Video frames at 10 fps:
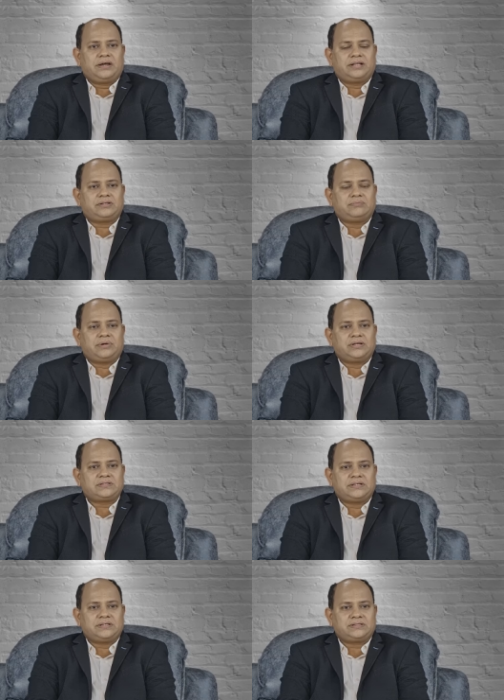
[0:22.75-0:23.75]
Anthem
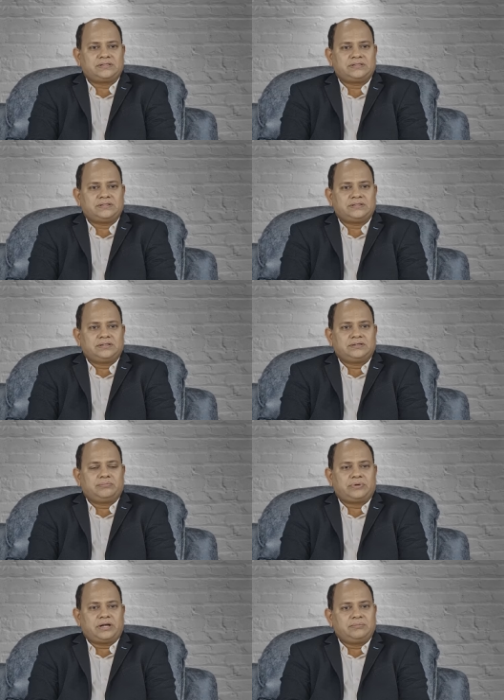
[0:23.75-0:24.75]
Biosciences,
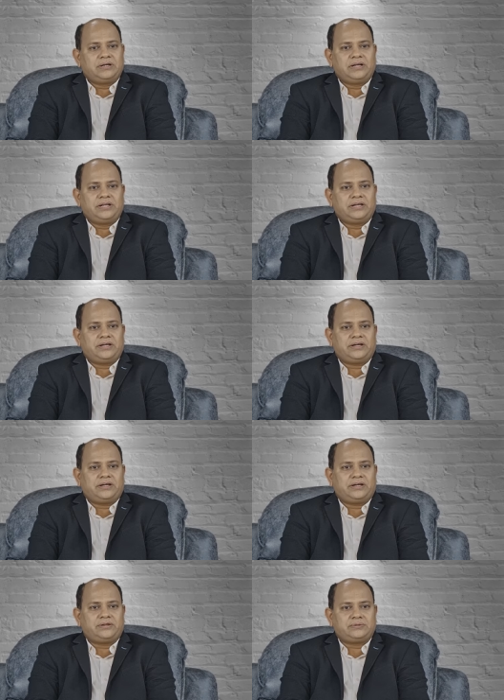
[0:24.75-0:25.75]
primarily
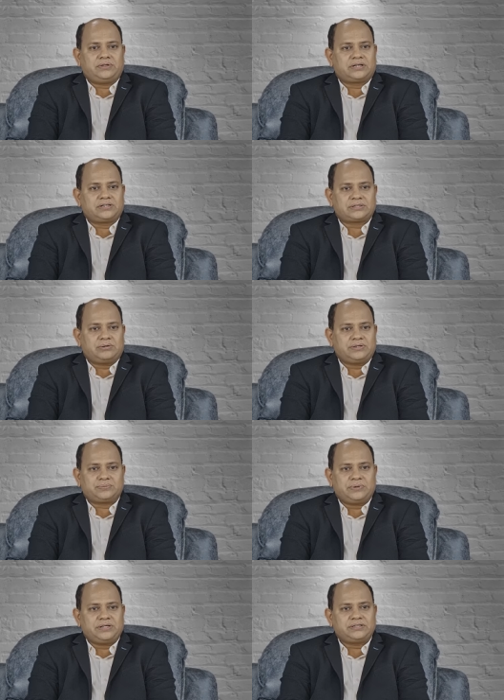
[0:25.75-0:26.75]
into drug discovery
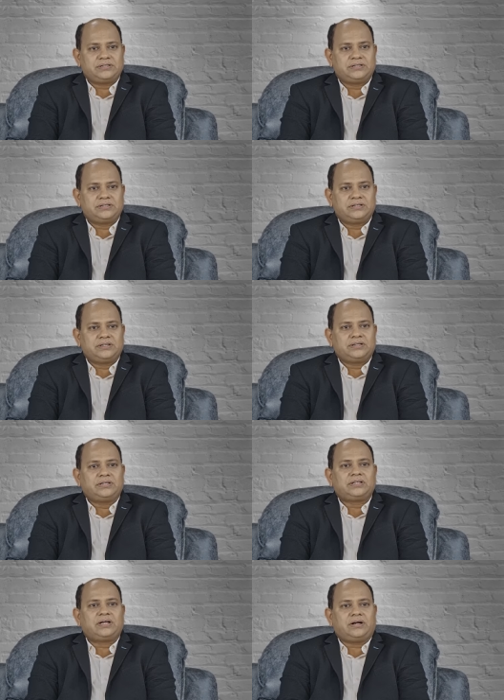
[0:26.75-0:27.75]
space,
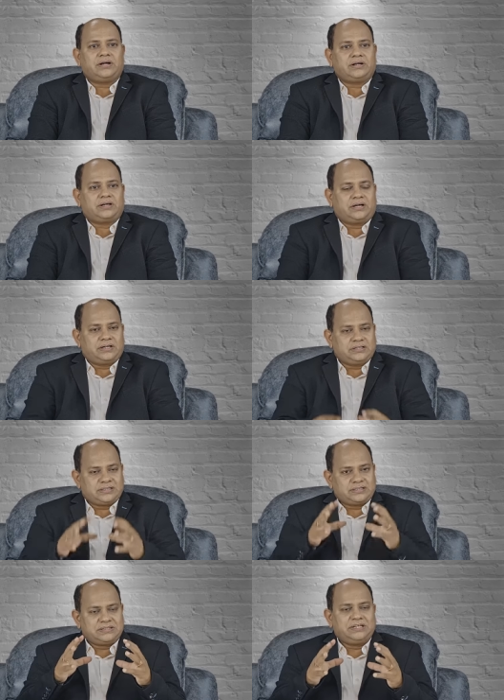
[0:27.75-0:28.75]

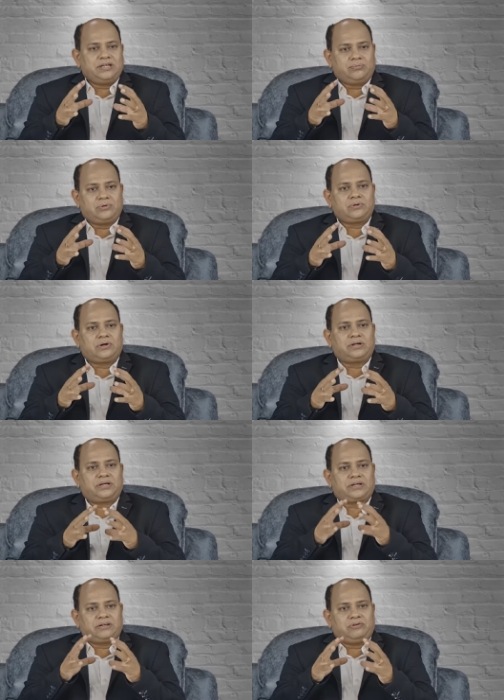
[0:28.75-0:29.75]
is a CDMO,
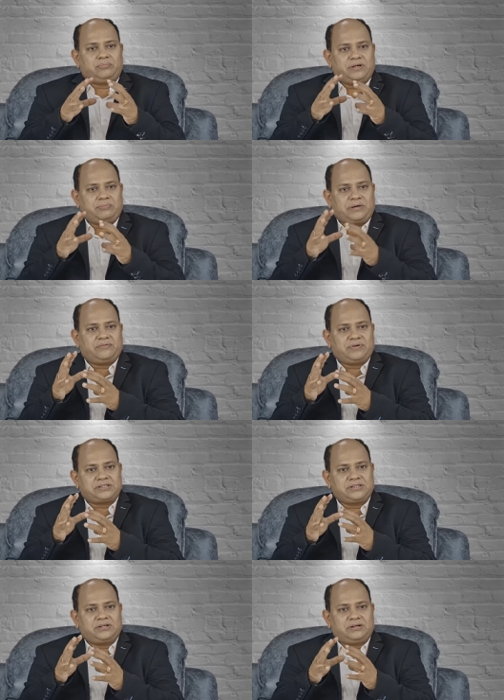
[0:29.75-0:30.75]
contract development
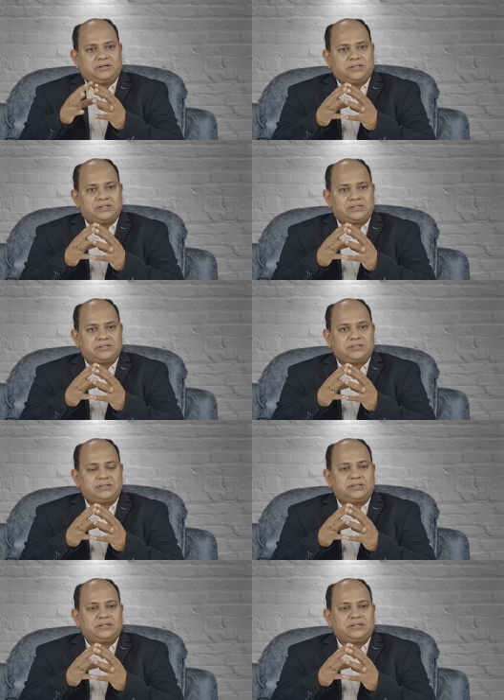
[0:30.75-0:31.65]
manufacturing organization.